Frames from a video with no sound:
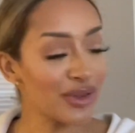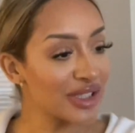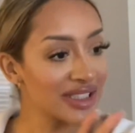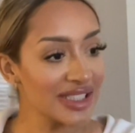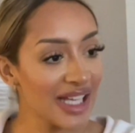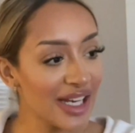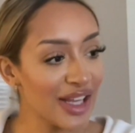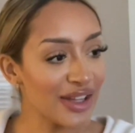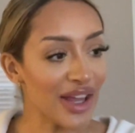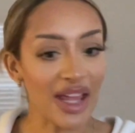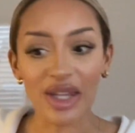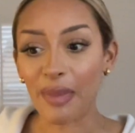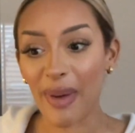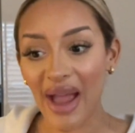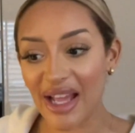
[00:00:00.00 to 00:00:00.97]
going to tell her that the
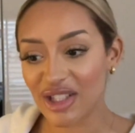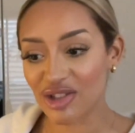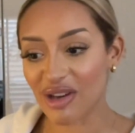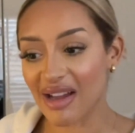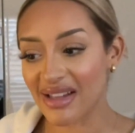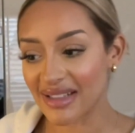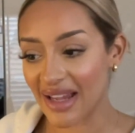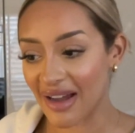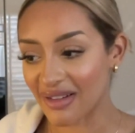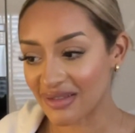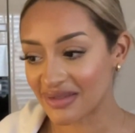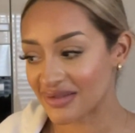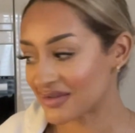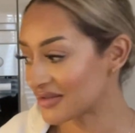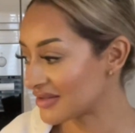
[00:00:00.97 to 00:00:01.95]
pan dried out.
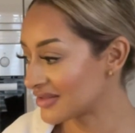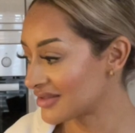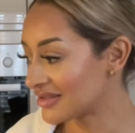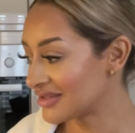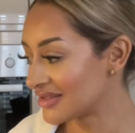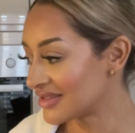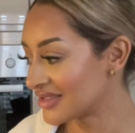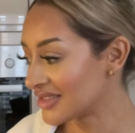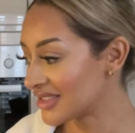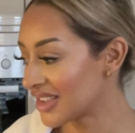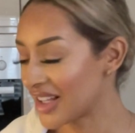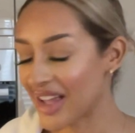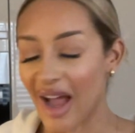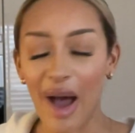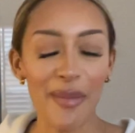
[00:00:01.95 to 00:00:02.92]

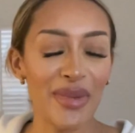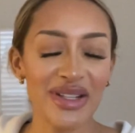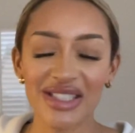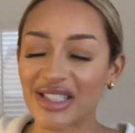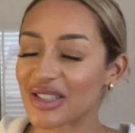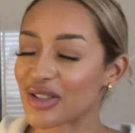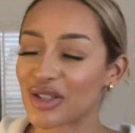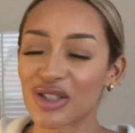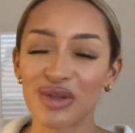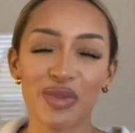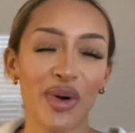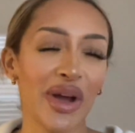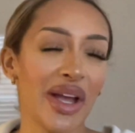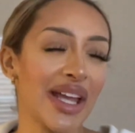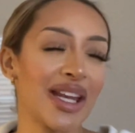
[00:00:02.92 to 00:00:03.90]
I bet she's going to
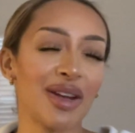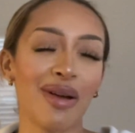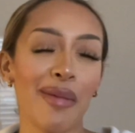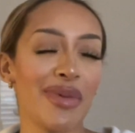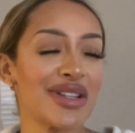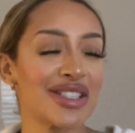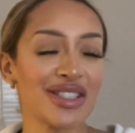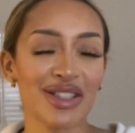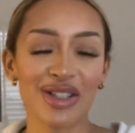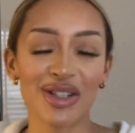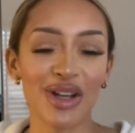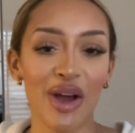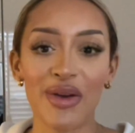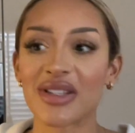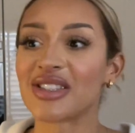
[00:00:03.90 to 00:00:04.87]
spot it anyway. I bet she's going to
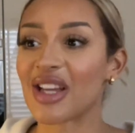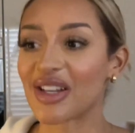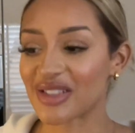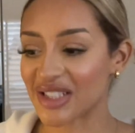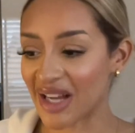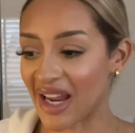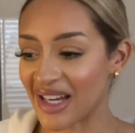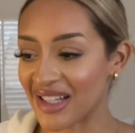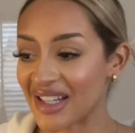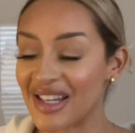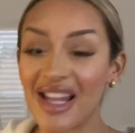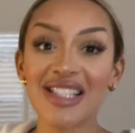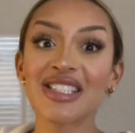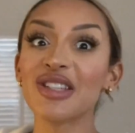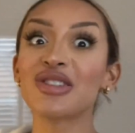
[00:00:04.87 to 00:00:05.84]
notice. No, she won't.
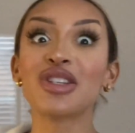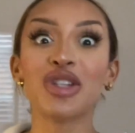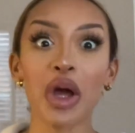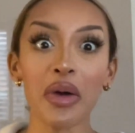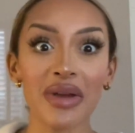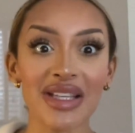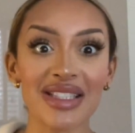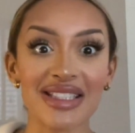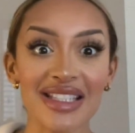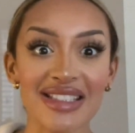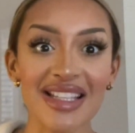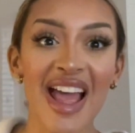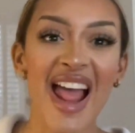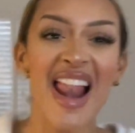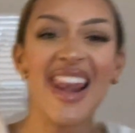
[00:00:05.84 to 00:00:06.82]
Let's see if she notices.
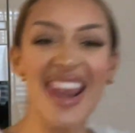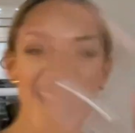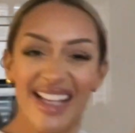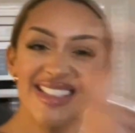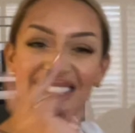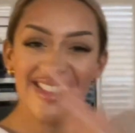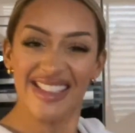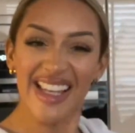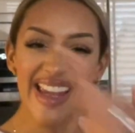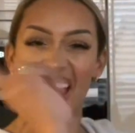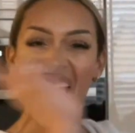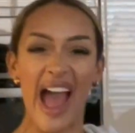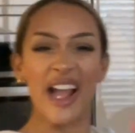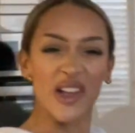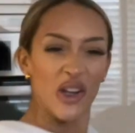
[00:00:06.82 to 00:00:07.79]
Let's see
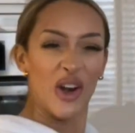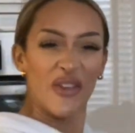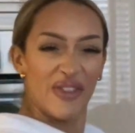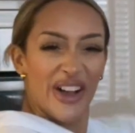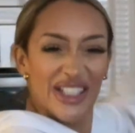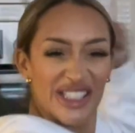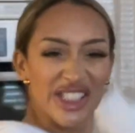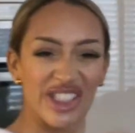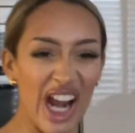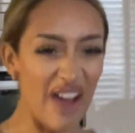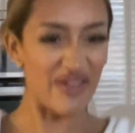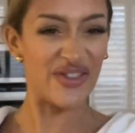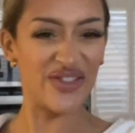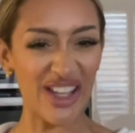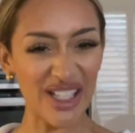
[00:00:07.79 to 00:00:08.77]
how good of a
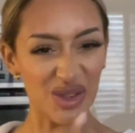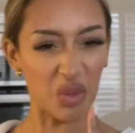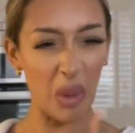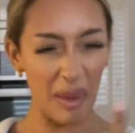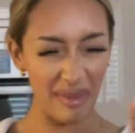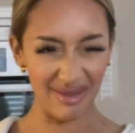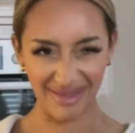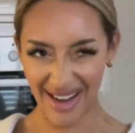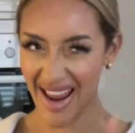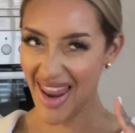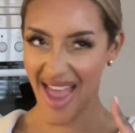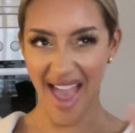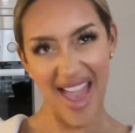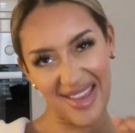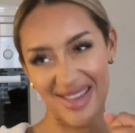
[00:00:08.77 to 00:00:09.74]
chef this one really
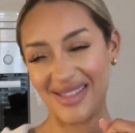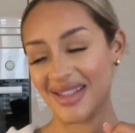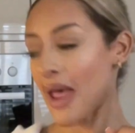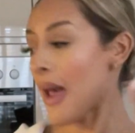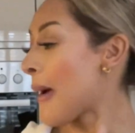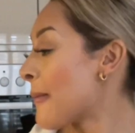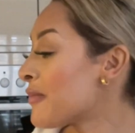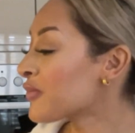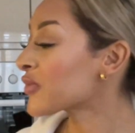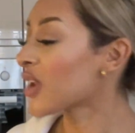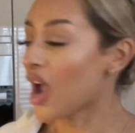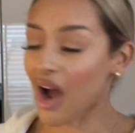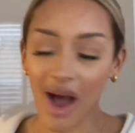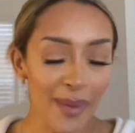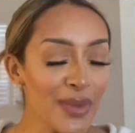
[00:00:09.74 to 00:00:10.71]
is.
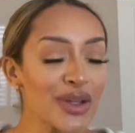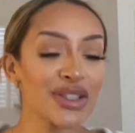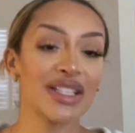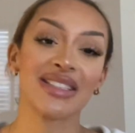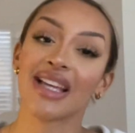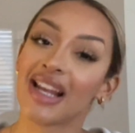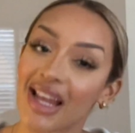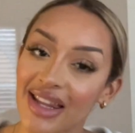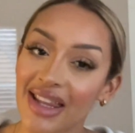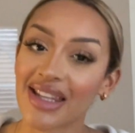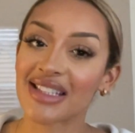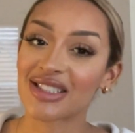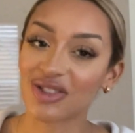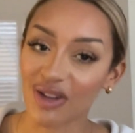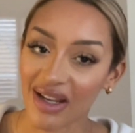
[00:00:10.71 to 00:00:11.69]
I'm not going to tell her that this
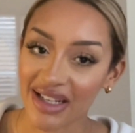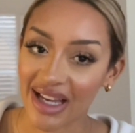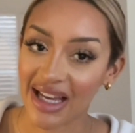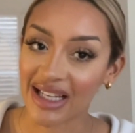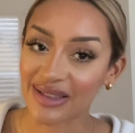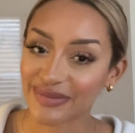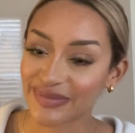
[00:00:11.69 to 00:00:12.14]
dried out.